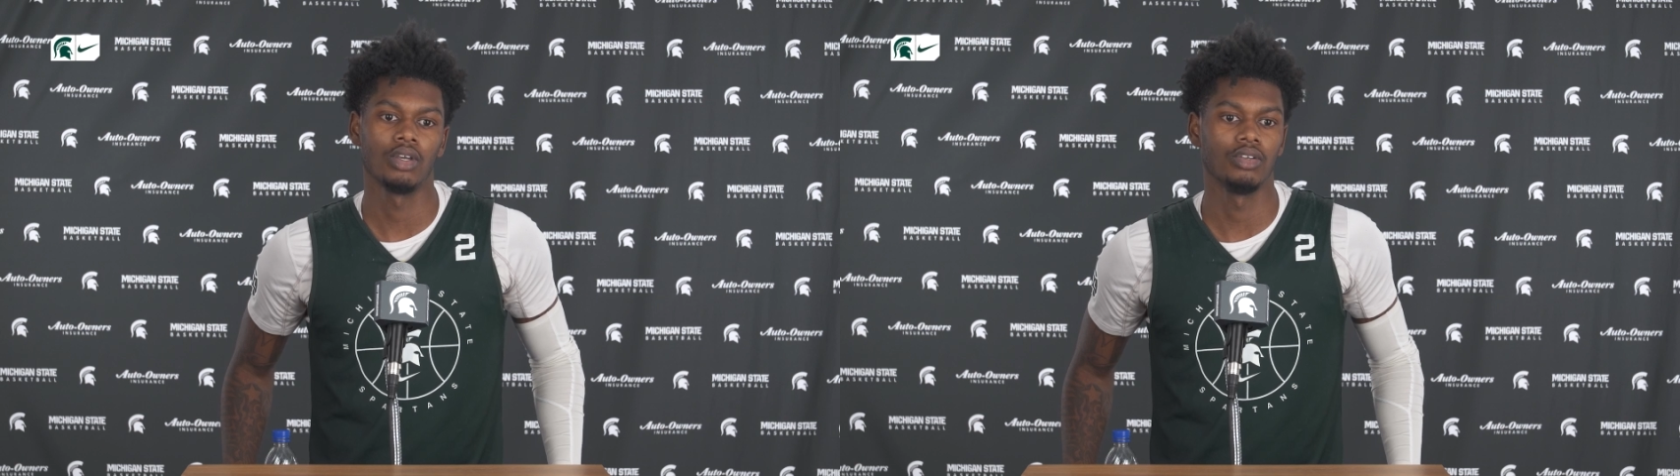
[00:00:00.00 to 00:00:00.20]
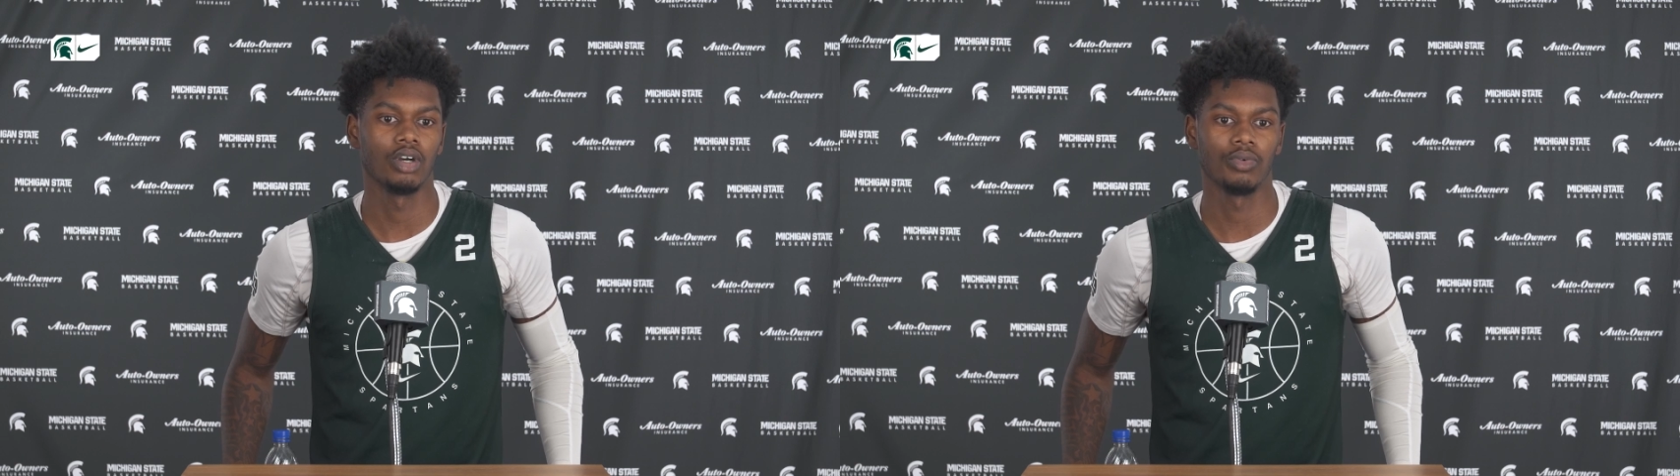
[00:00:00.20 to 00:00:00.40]

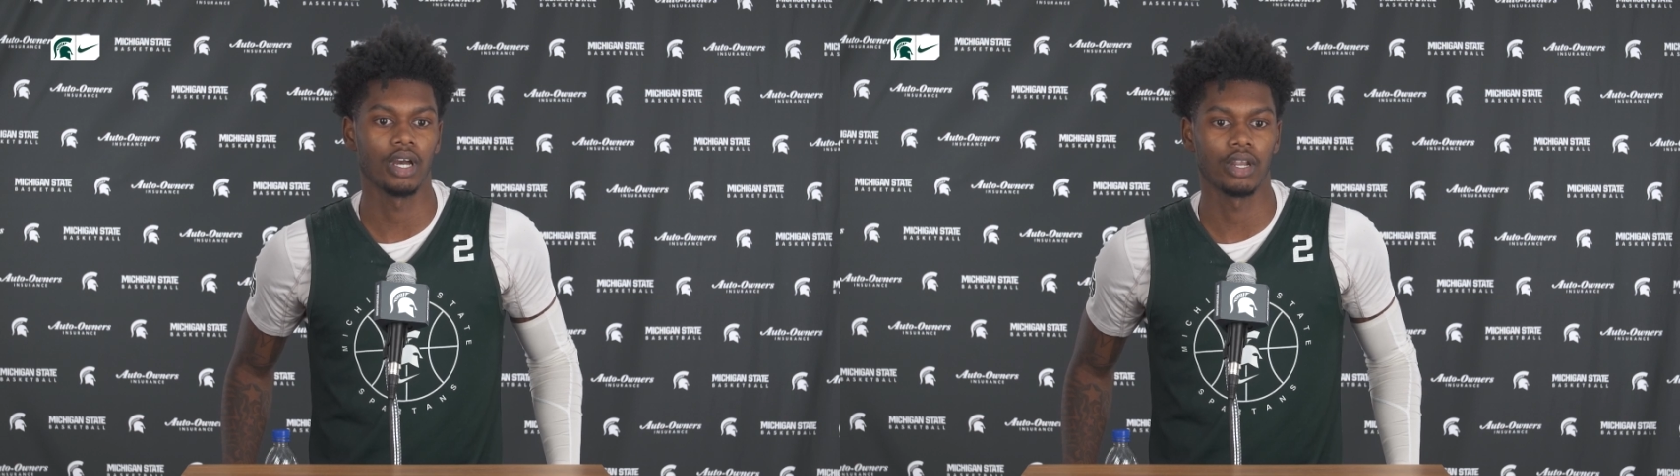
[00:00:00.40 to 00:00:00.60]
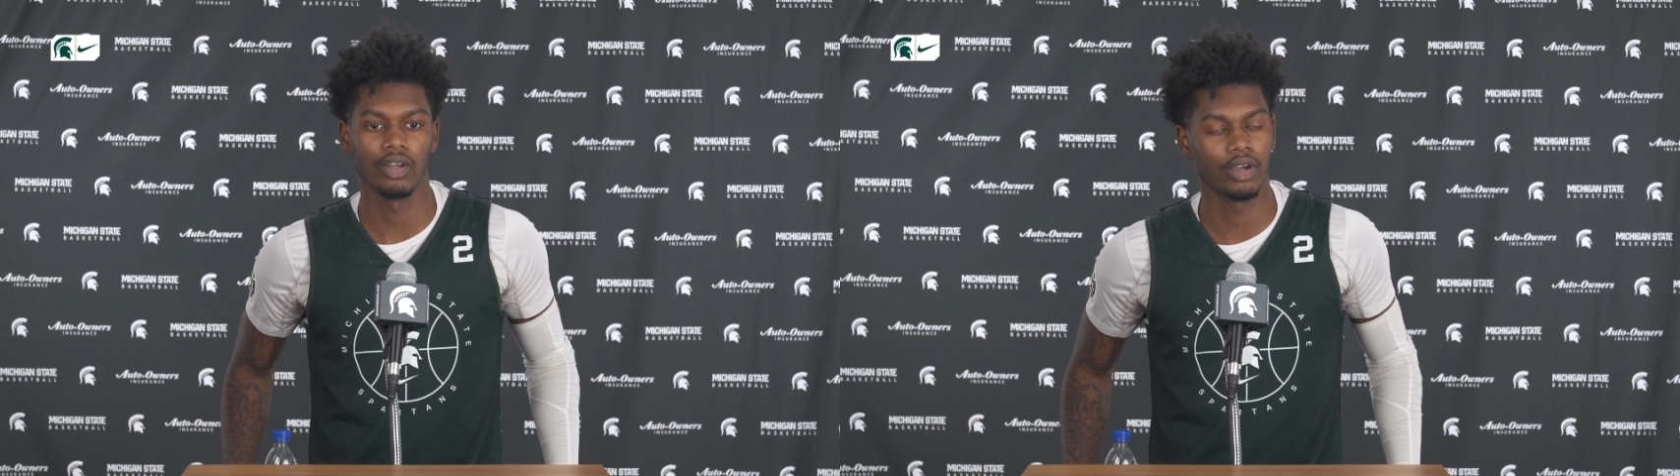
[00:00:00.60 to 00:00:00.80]
You know, we
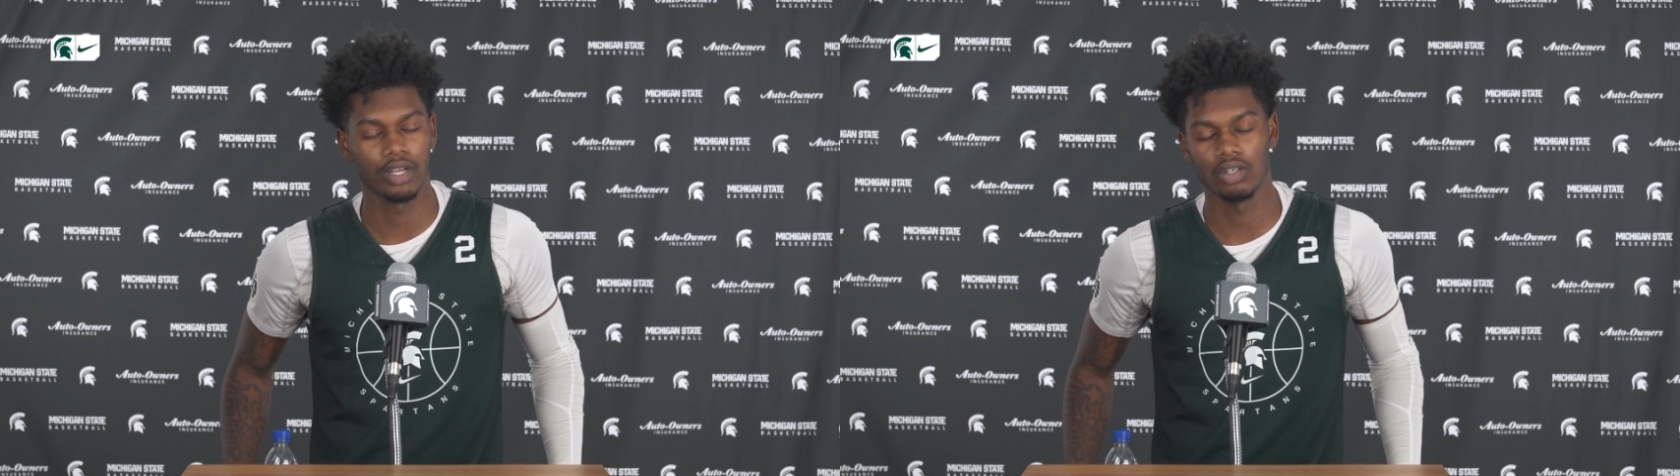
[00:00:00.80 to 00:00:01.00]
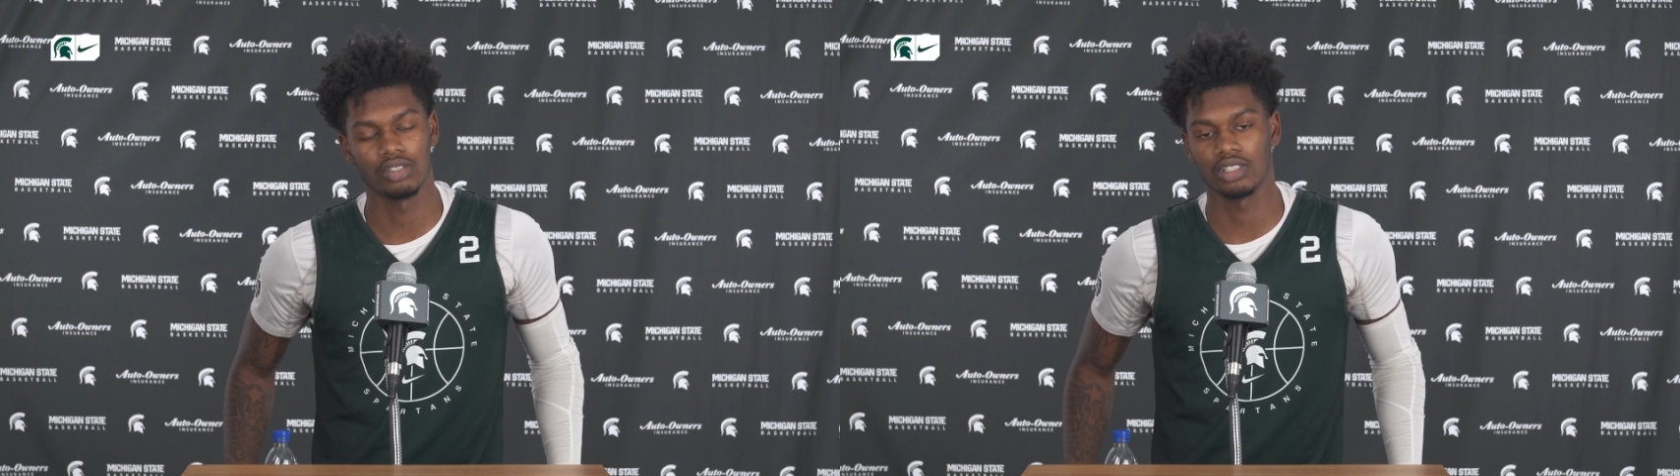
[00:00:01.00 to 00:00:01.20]
got a great
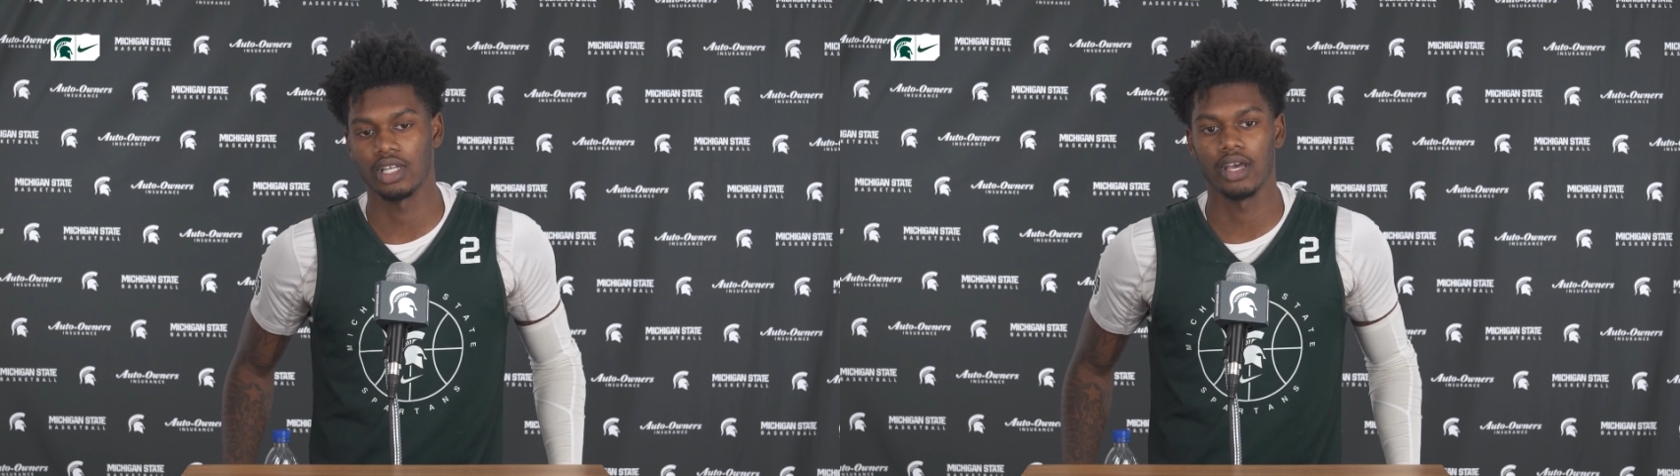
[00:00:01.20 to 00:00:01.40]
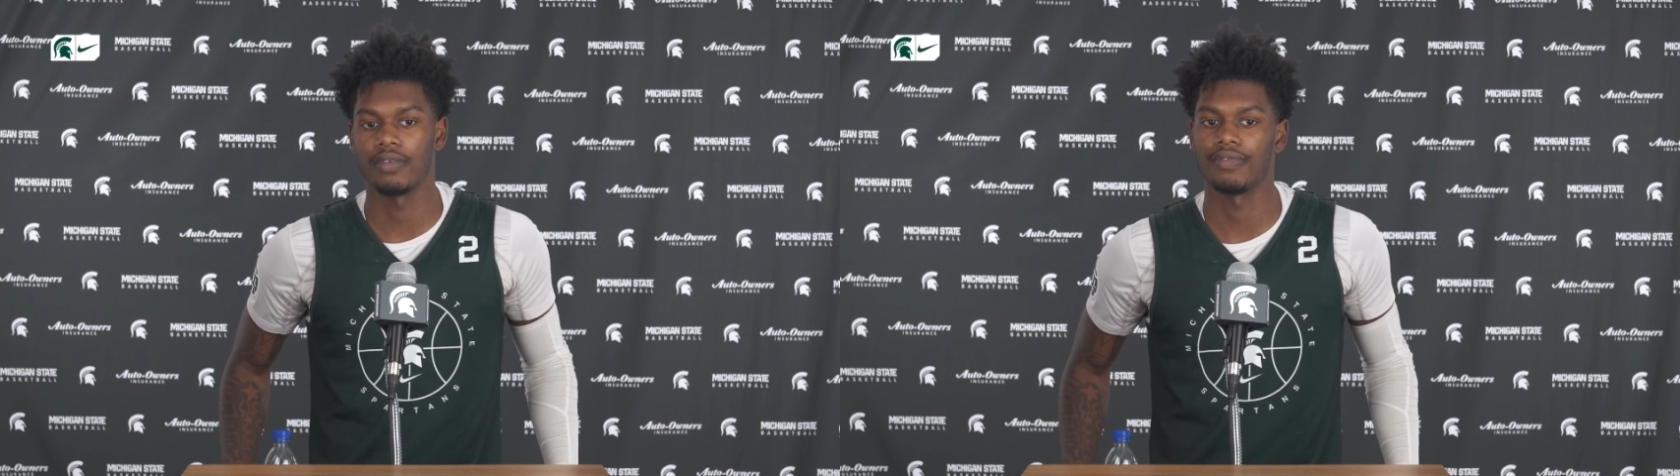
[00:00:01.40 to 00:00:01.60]
coaching
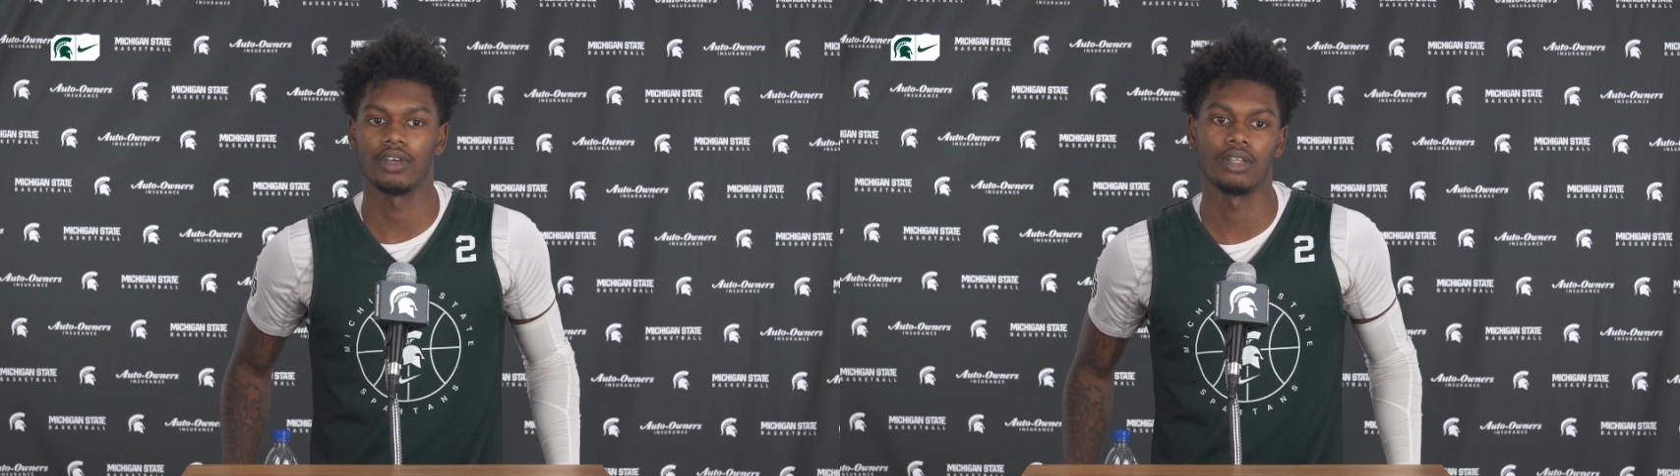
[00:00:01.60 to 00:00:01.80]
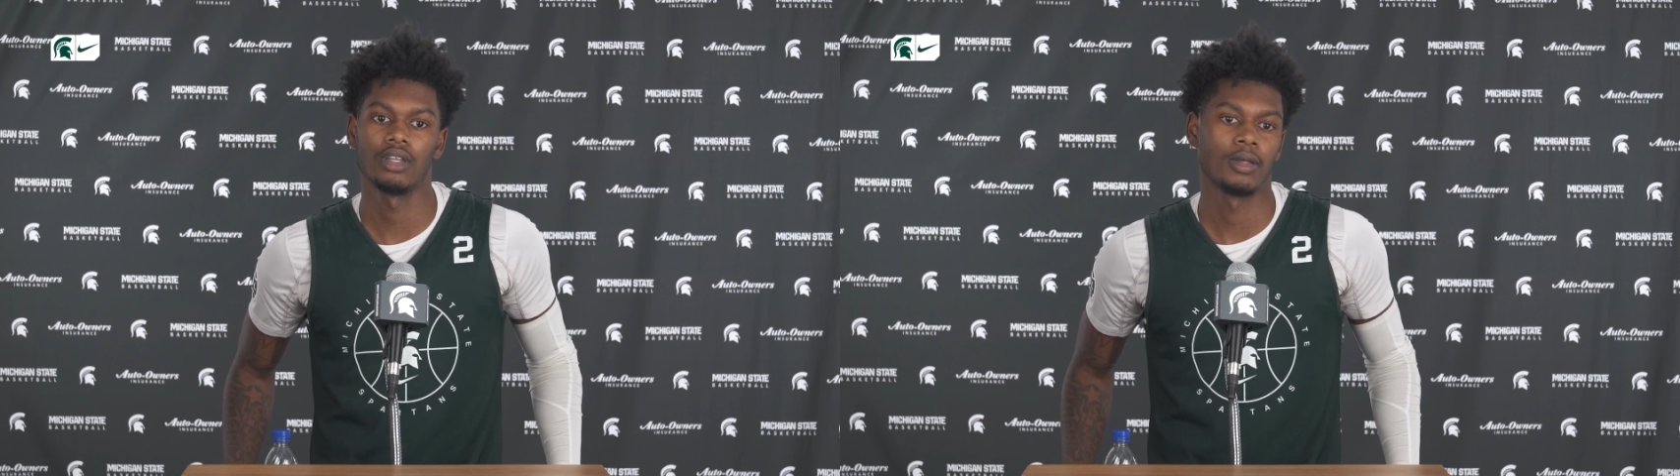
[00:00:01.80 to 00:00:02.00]
staff. And,